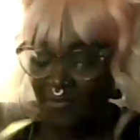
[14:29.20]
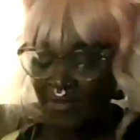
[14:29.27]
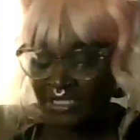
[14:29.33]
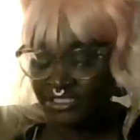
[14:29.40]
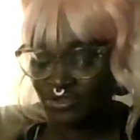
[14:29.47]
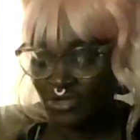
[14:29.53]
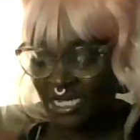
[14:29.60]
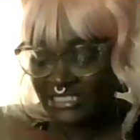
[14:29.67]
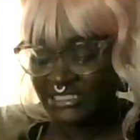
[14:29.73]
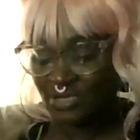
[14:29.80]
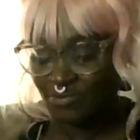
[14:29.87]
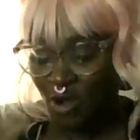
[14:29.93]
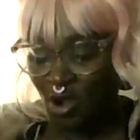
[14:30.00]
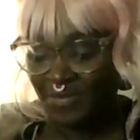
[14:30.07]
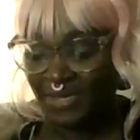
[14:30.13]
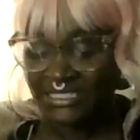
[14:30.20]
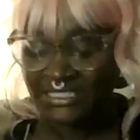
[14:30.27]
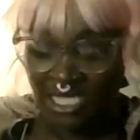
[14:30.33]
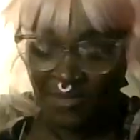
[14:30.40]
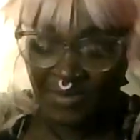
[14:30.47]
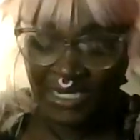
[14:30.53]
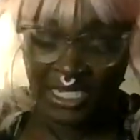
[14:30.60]
but you got some romance
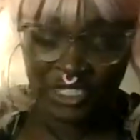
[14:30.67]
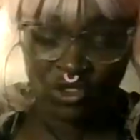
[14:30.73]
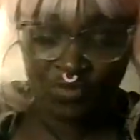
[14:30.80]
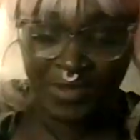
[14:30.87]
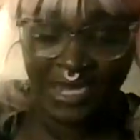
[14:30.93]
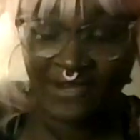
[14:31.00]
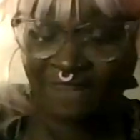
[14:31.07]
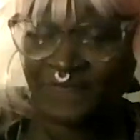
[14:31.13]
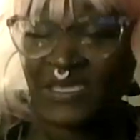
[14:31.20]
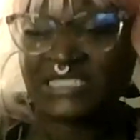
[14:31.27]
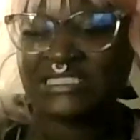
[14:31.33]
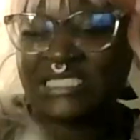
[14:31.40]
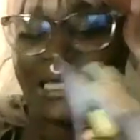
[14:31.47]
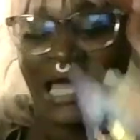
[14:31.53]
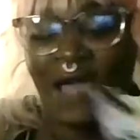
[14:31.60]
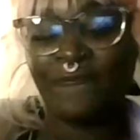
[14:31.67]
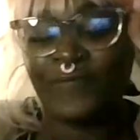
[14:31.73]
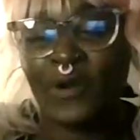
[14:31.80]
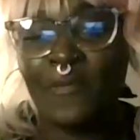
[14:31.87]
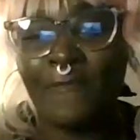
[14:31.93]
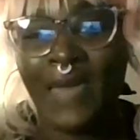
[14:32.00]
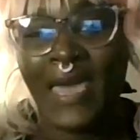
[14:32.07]
coming in. You manifested
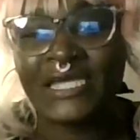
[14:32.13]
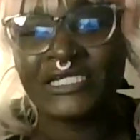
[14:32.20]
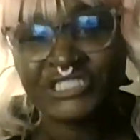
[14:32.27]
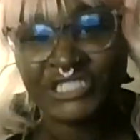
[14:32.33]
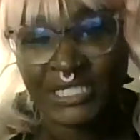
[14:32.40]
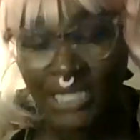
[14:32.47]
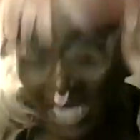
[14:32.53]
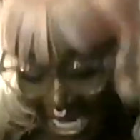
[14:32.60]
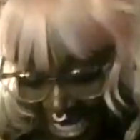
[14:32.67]
confirmation.